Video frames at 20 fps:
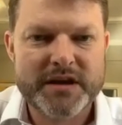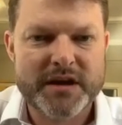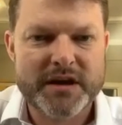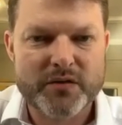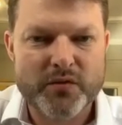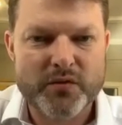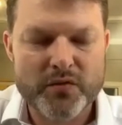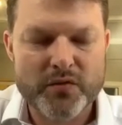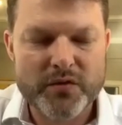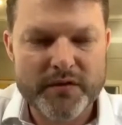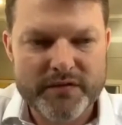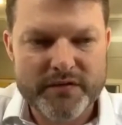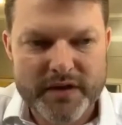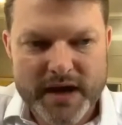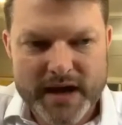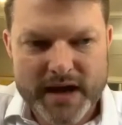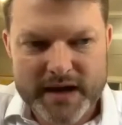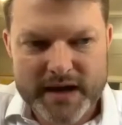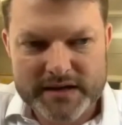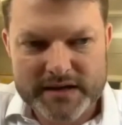and all of
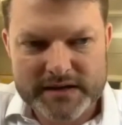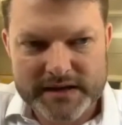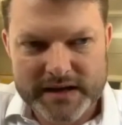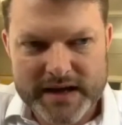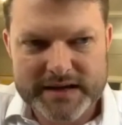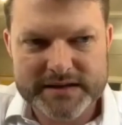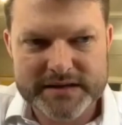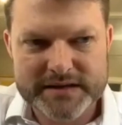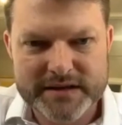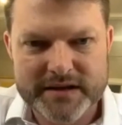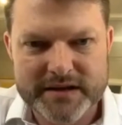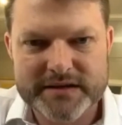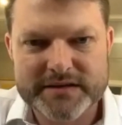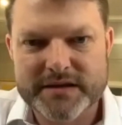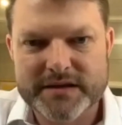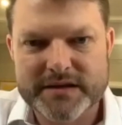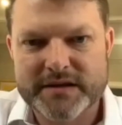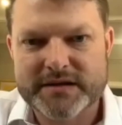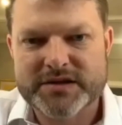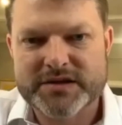that is less
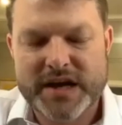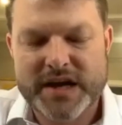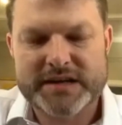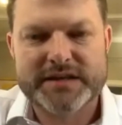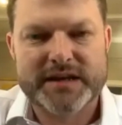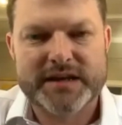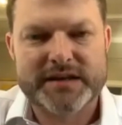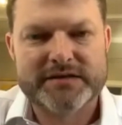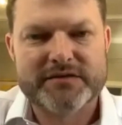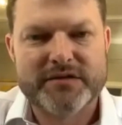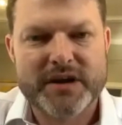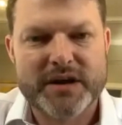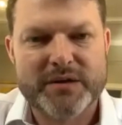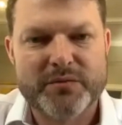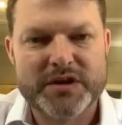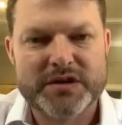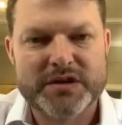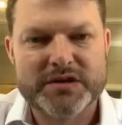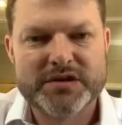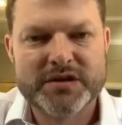dose than a chest x-ray,
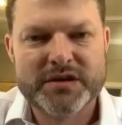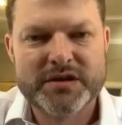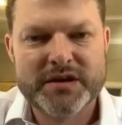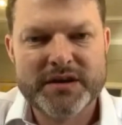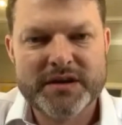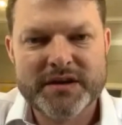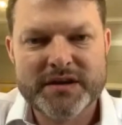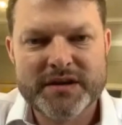which